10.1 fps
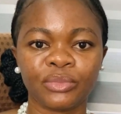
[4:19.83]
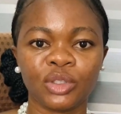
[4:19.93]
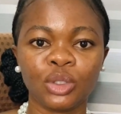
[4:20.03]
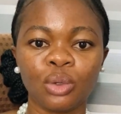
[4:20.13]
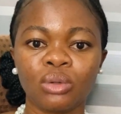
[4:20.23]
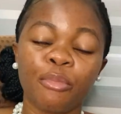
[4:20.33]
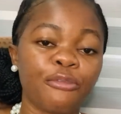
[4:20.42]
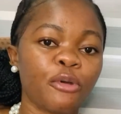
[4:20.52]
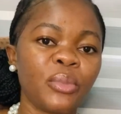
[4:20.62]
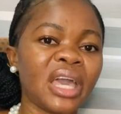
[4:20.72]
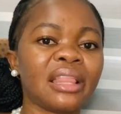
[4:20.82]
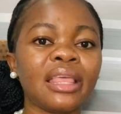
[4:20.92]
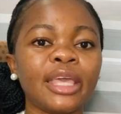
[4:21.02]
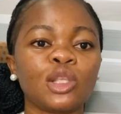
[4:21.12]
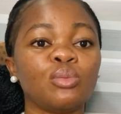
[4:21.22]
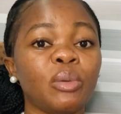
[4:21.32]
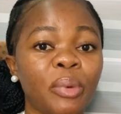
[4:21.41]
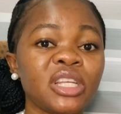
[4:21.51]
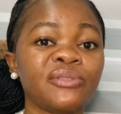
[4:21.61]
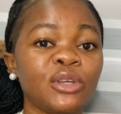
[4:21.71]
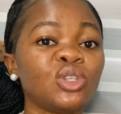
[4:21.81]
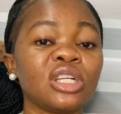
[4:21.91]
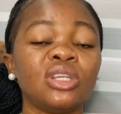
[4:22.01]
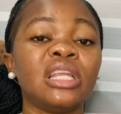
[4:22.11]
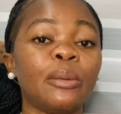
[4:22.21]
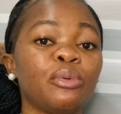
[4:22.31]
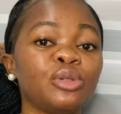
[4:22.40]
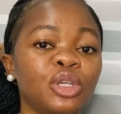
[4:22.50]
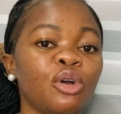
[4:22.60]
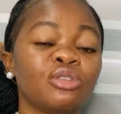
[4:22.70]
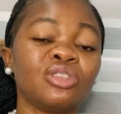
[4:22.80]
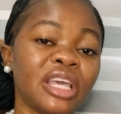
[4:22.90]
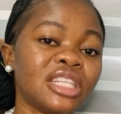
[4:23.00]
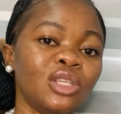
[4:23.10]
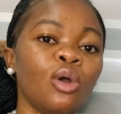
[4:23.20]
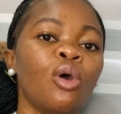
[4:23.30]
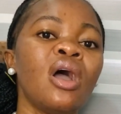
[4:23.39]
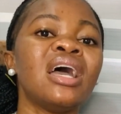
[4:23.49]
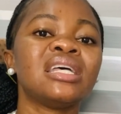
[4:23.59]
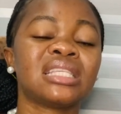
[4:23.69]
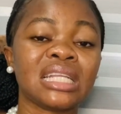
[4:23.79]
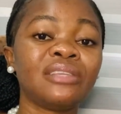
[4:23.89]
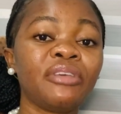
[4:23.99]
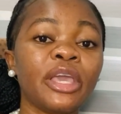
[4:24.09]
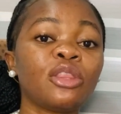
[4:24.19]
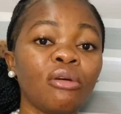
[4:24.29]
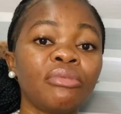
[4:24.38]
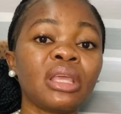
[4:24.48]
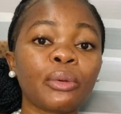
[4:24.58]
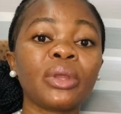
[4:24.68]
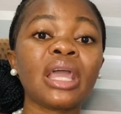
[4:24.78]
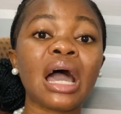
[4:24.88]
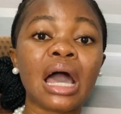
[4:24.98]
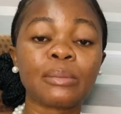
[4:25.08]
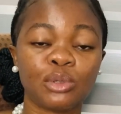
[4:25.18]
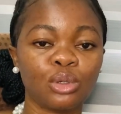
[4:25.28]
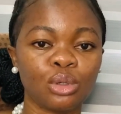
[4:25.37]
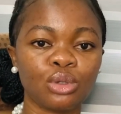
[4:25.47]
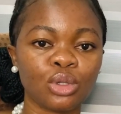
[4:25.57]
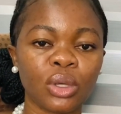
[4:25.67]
You know, but for me, I think it would be best for you to actually approach the court to get your certificate of decree absolute.